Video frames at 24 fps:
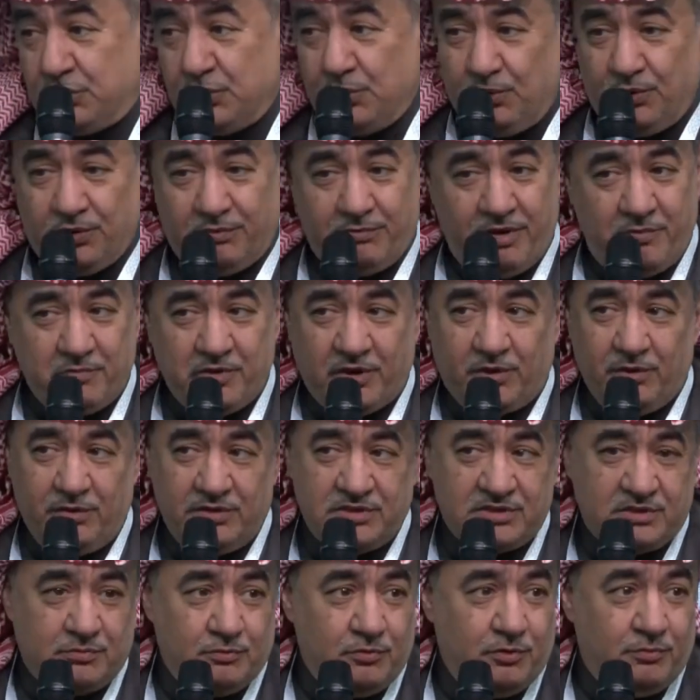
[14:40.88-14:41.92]
I remember
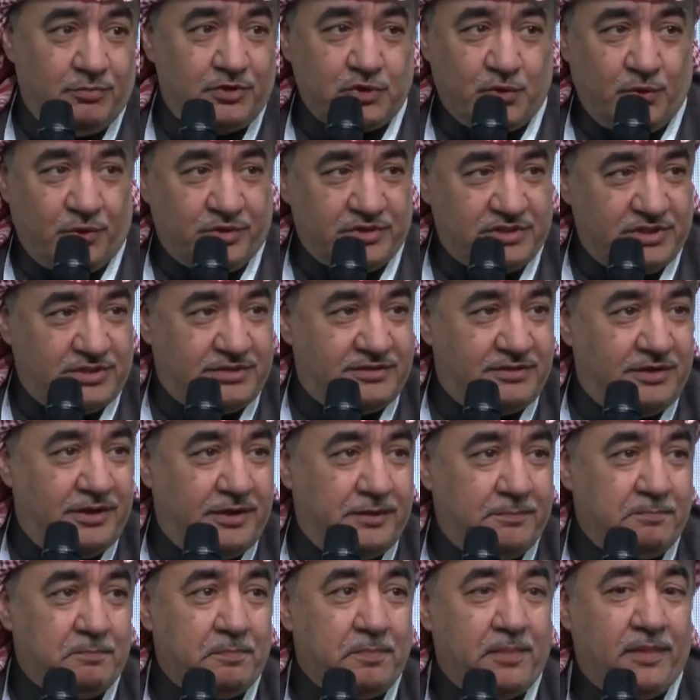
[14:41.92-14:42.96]
that
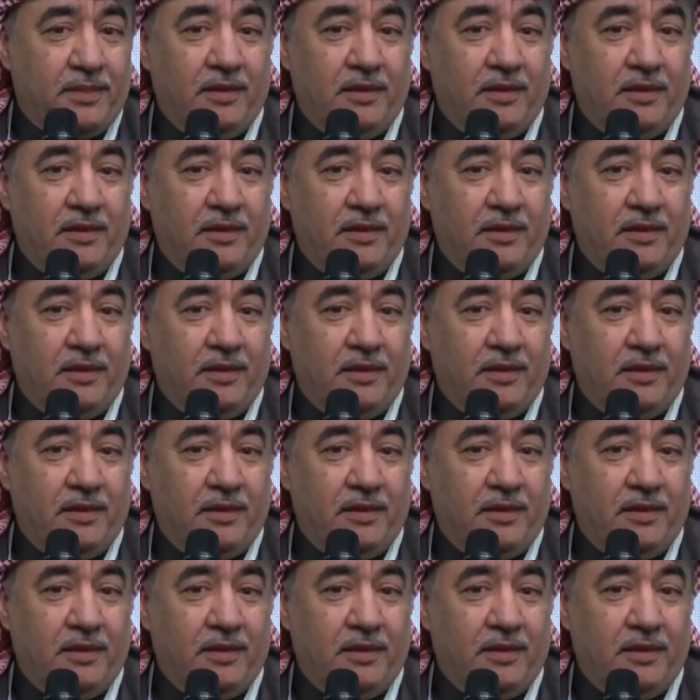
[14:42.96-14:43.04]
very